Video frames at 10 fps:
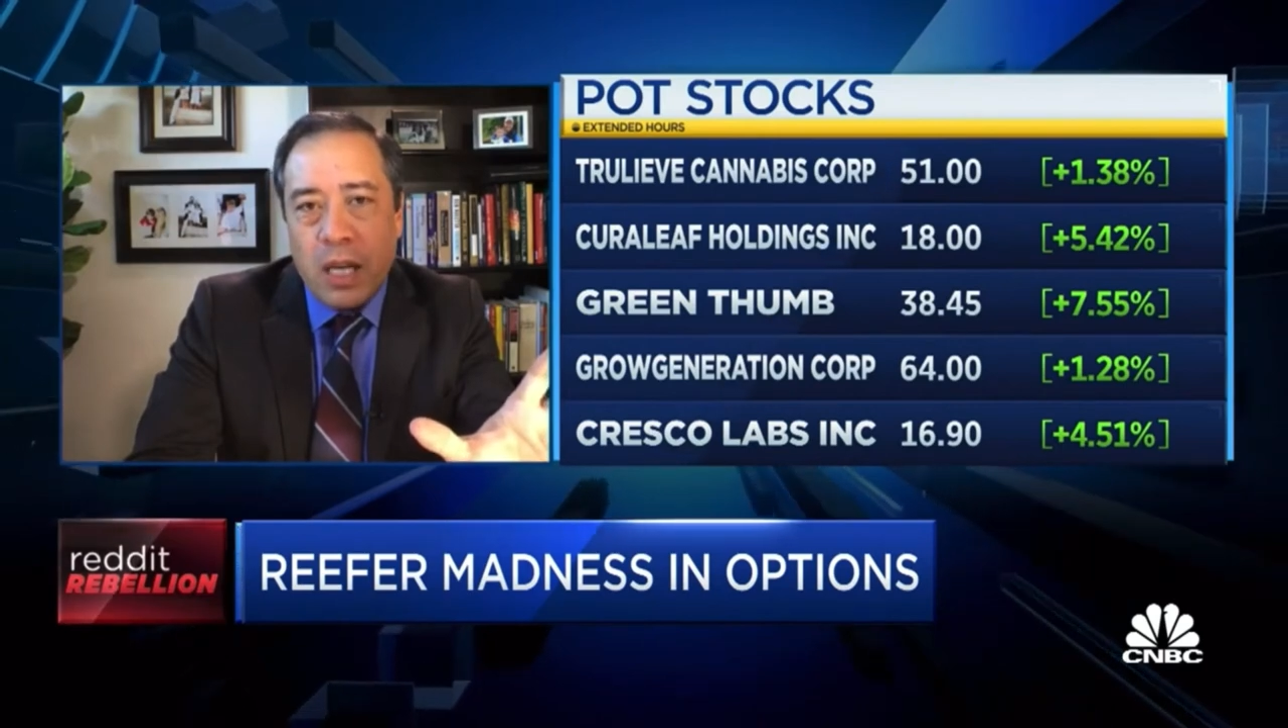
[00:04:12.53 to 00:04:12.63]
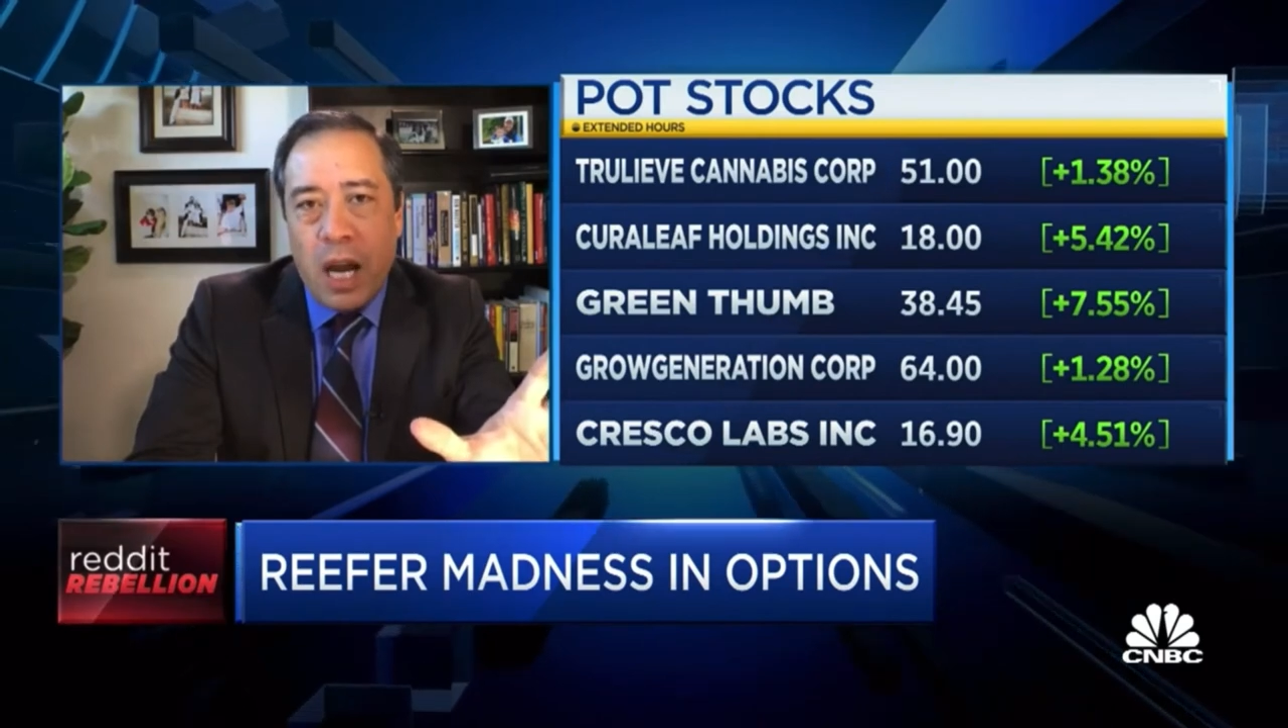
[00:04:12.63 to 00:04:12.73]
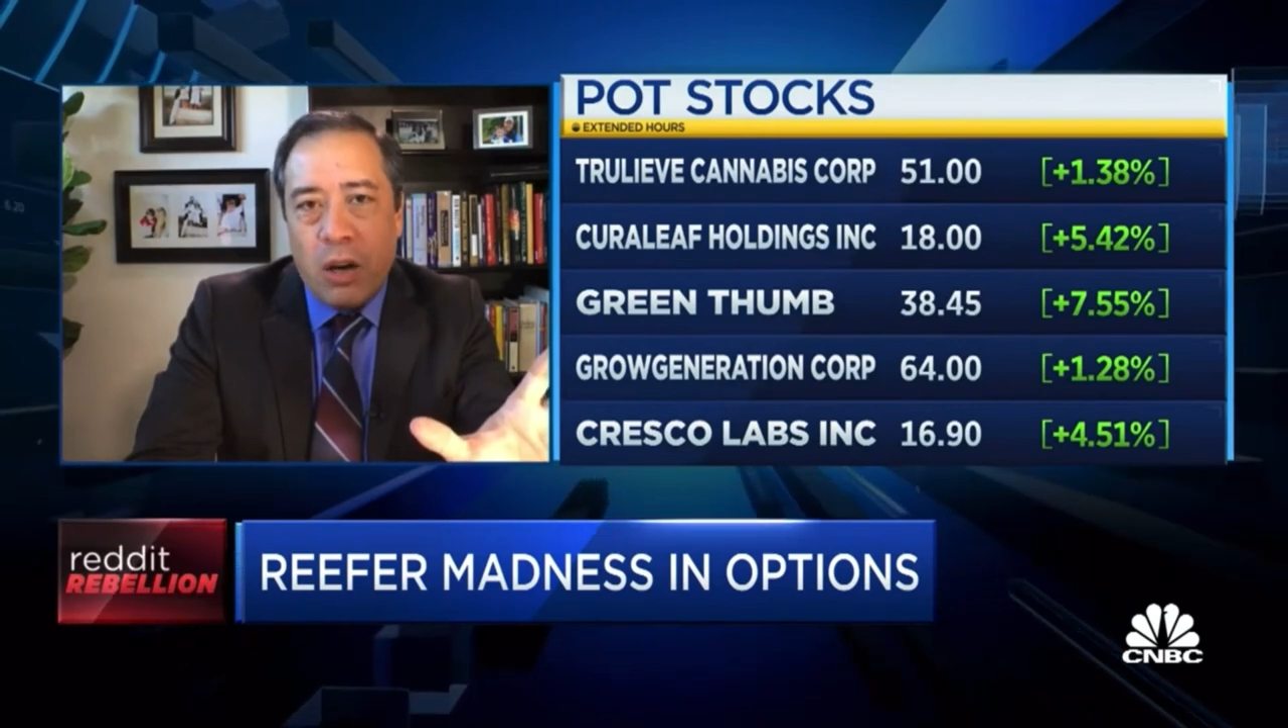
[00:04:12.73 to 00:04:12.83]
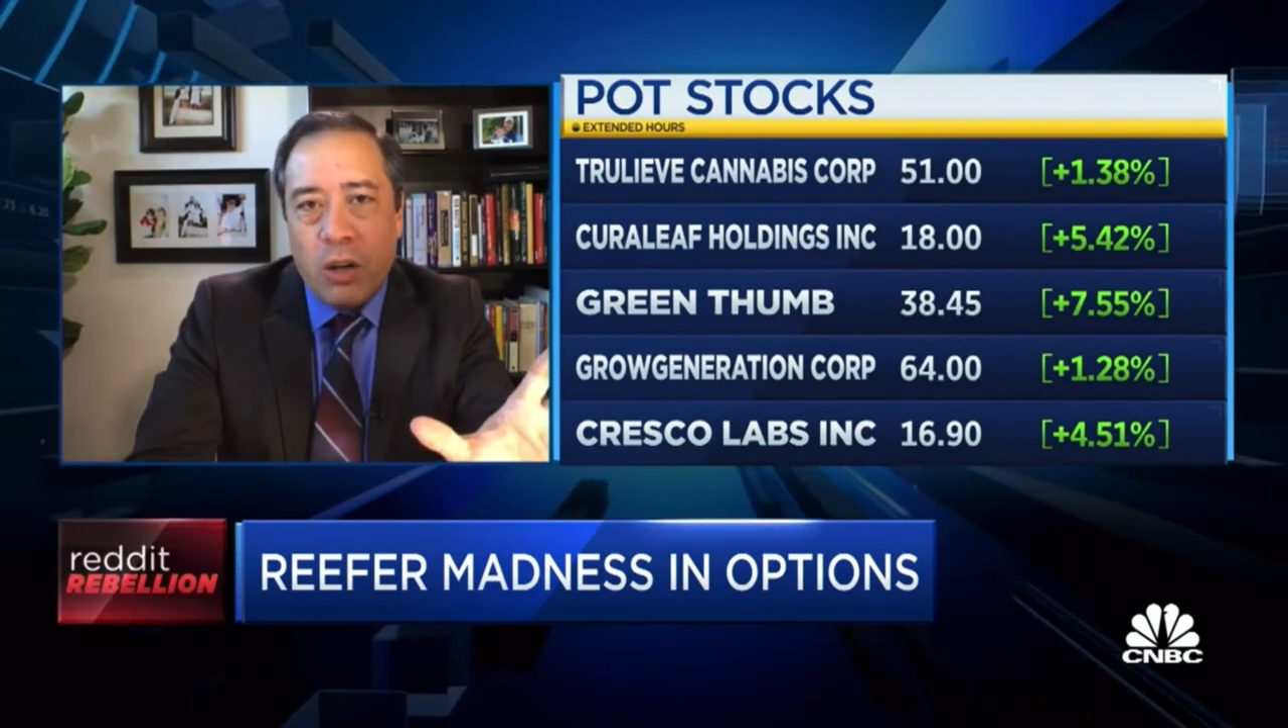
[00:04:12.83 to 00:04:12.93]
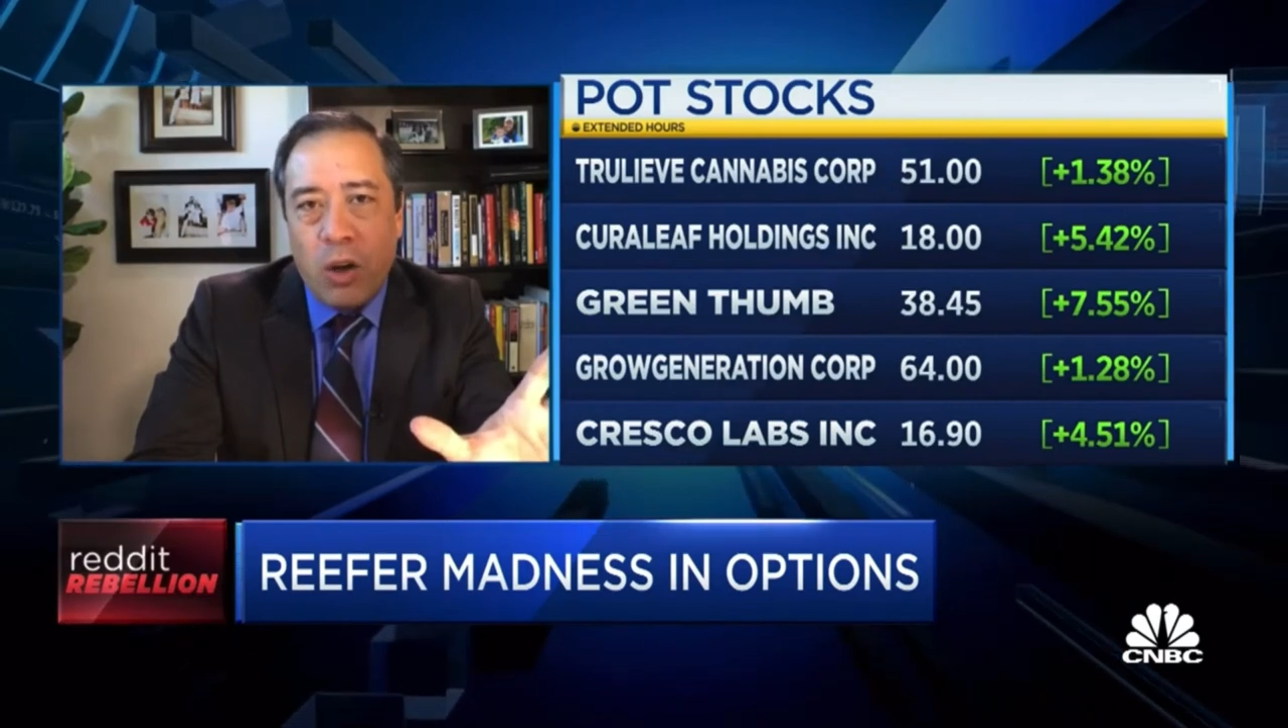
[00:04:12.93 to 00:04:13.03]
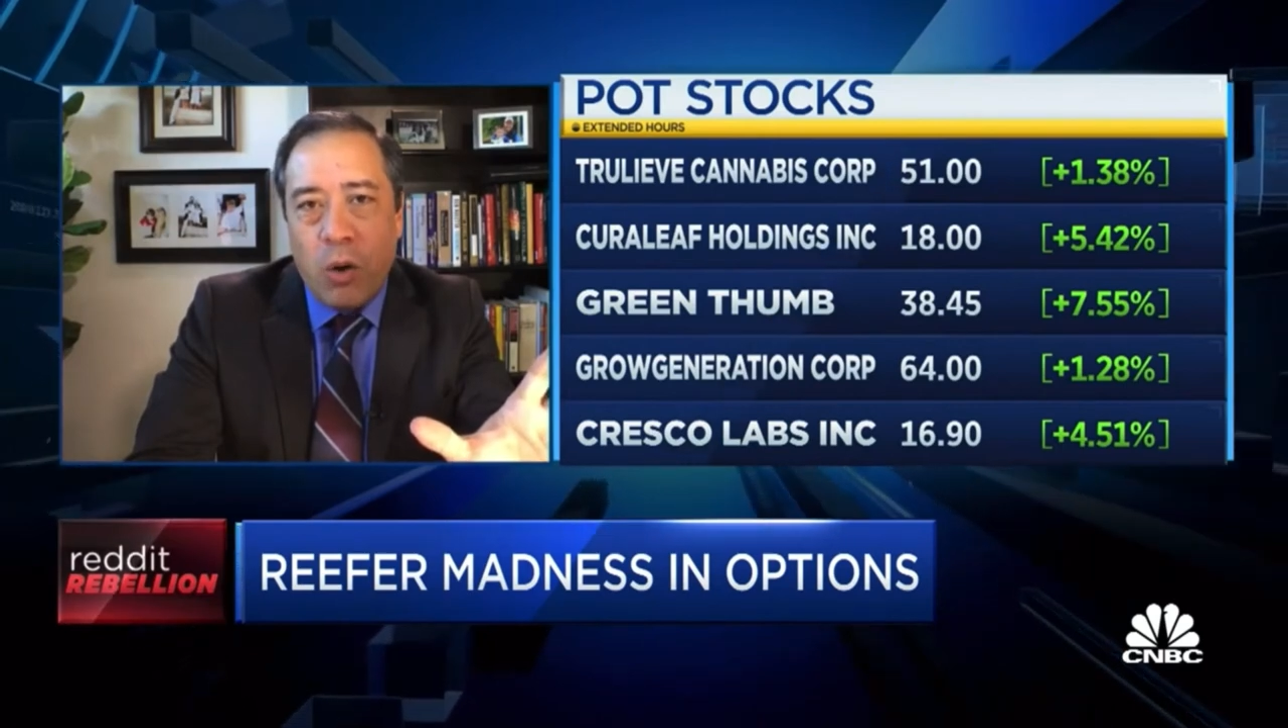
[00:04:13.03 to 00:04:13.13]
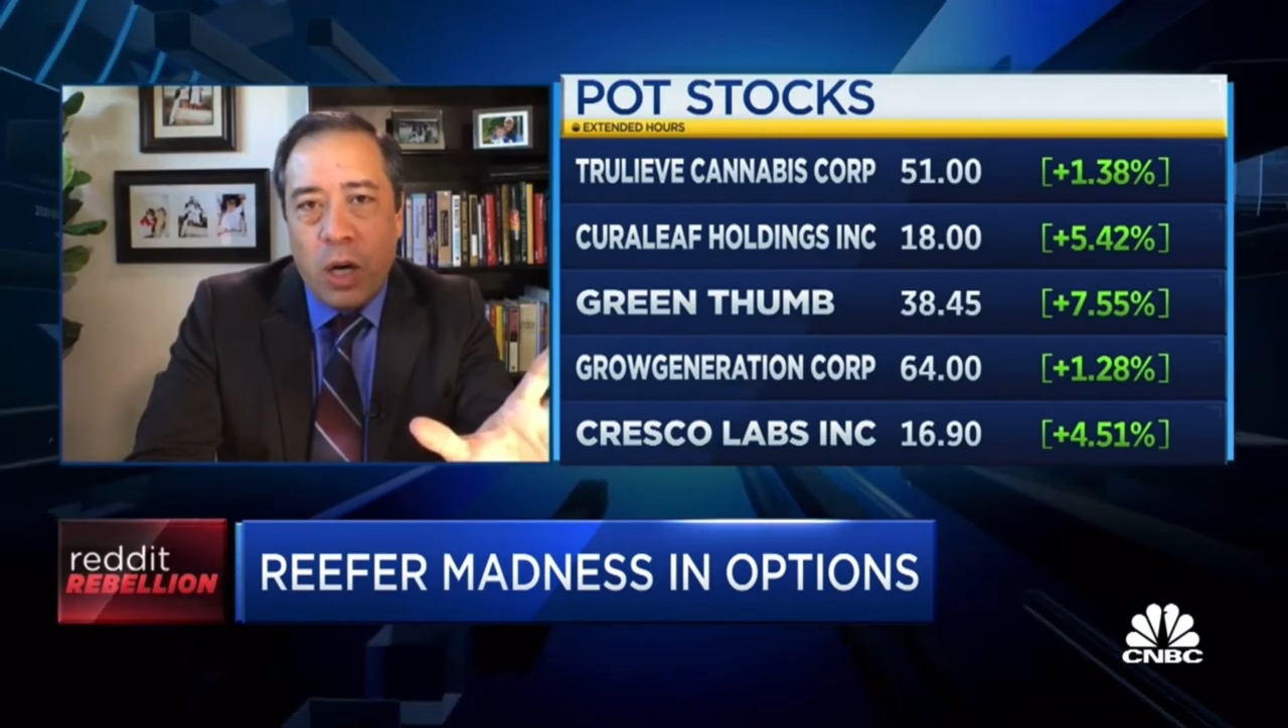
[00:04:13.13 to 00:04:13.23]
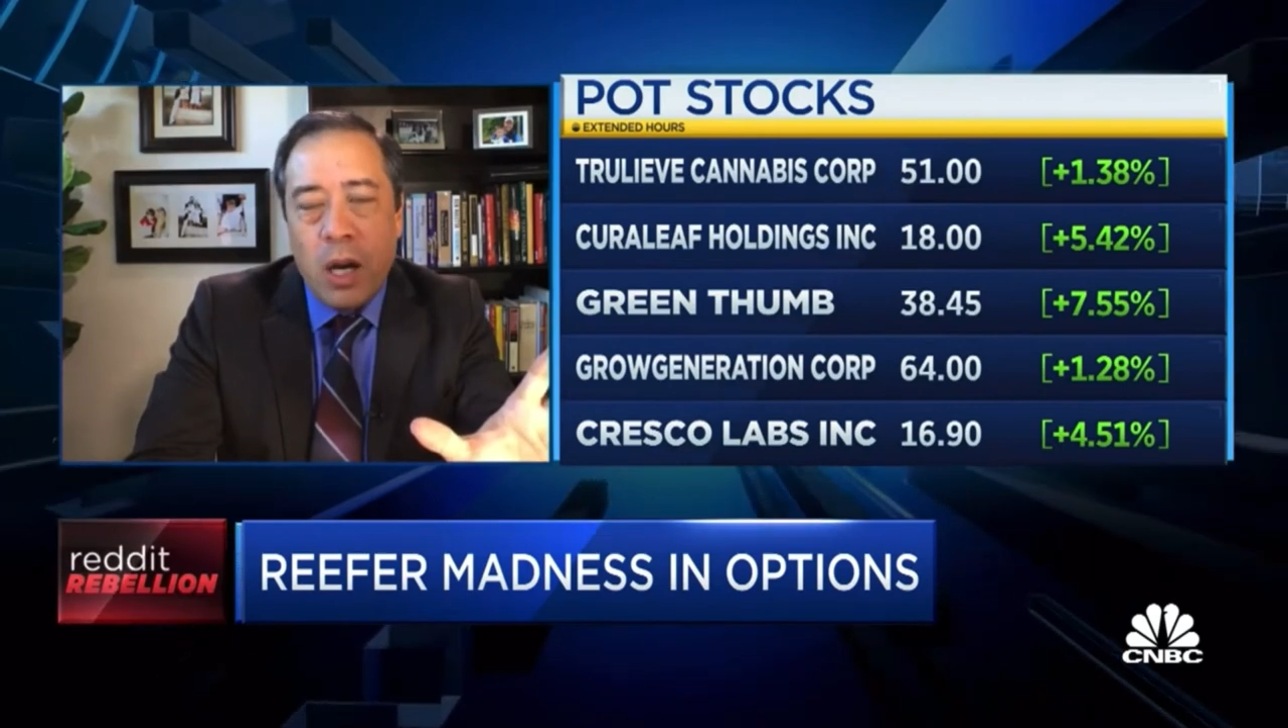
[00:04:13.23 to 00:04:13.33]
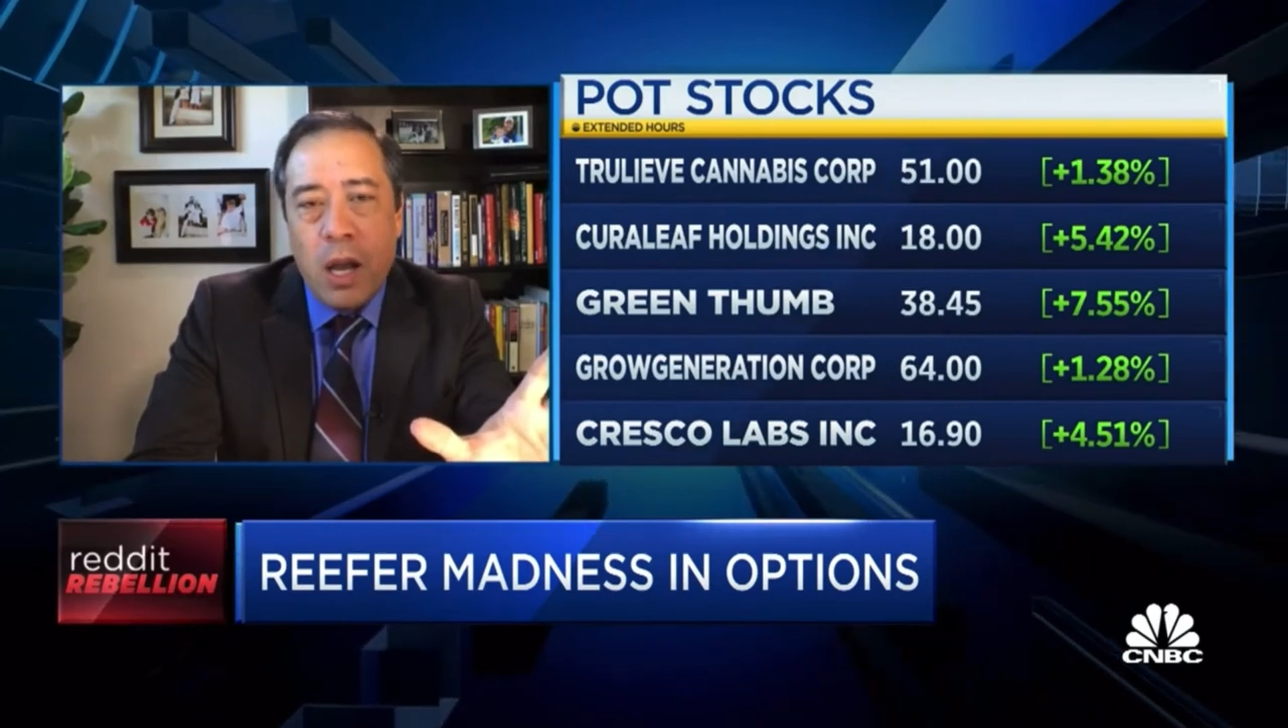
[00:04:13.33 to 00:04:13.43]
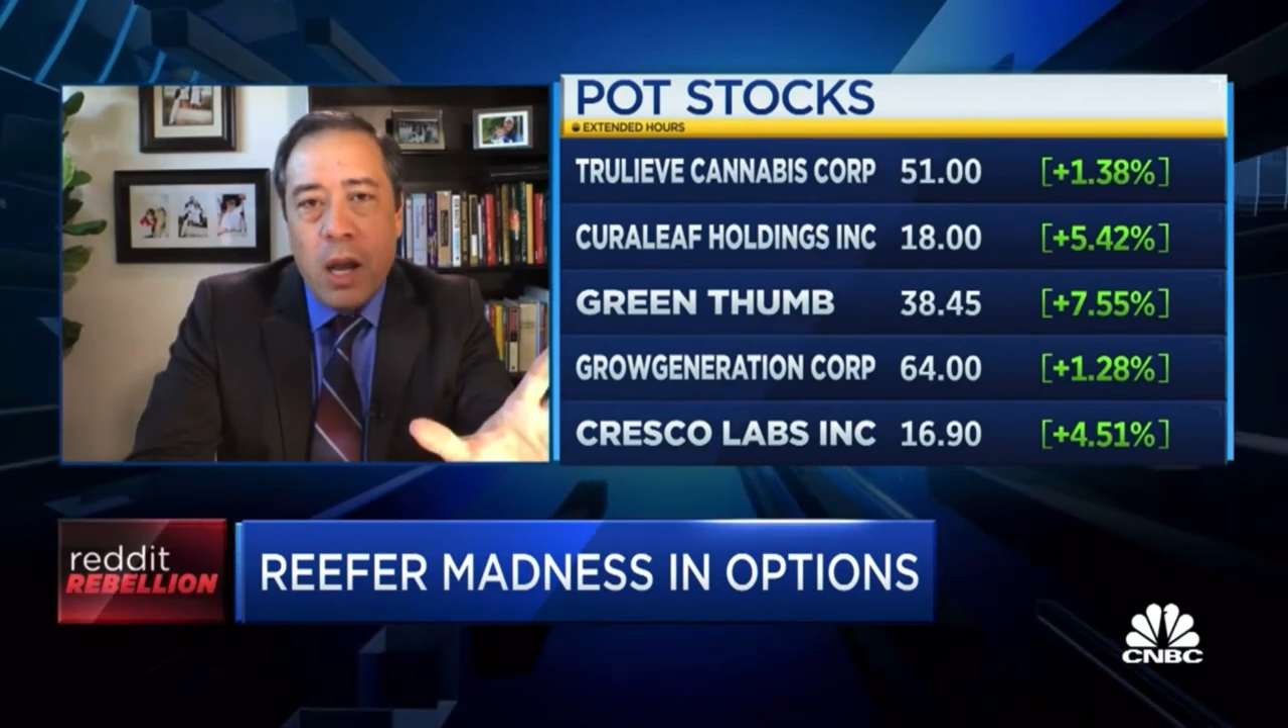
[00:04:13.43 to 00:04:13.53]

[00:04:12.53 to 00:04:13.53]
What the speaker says: higher or lower,